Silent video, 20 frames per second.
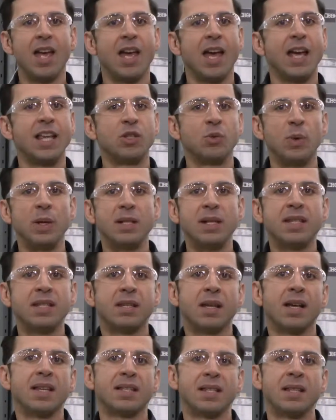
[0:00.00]
As we
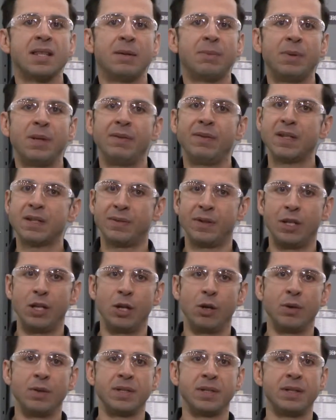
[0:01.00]
discussed in the previous
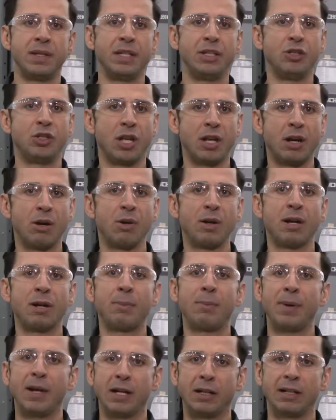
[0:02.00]
videos, the generator
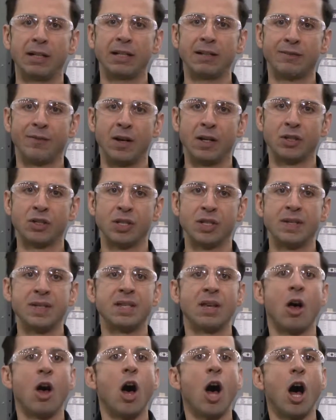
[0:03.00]
paralleling functions
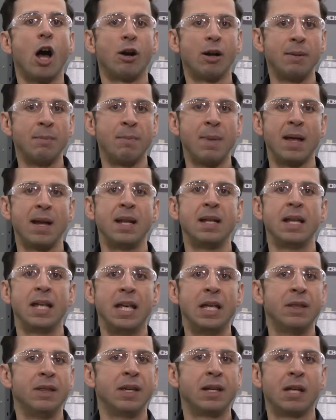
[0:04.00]
are embedded
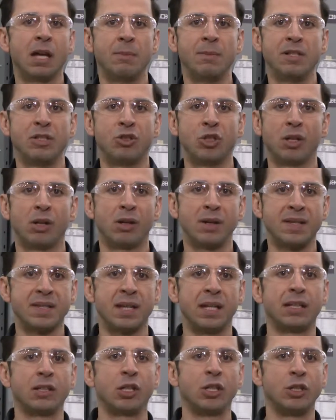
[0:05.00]
in the Cummins generator
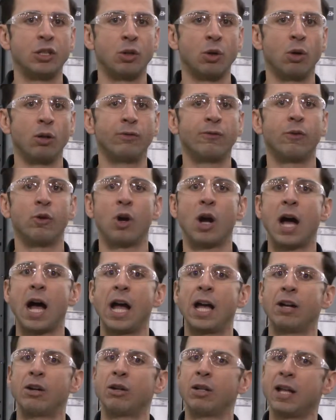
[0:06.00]
set control for
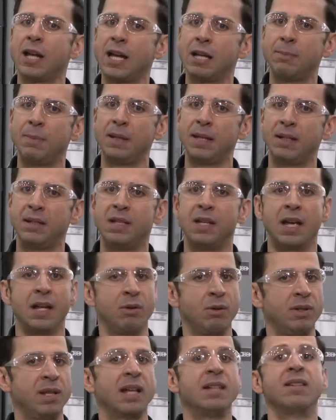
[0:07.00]
higher reliability and
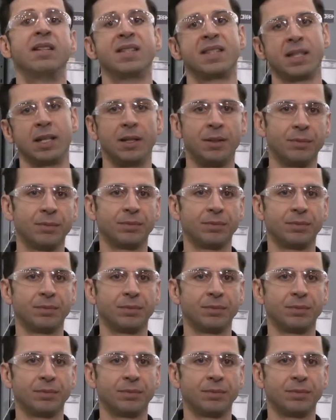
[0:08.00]
redundancy.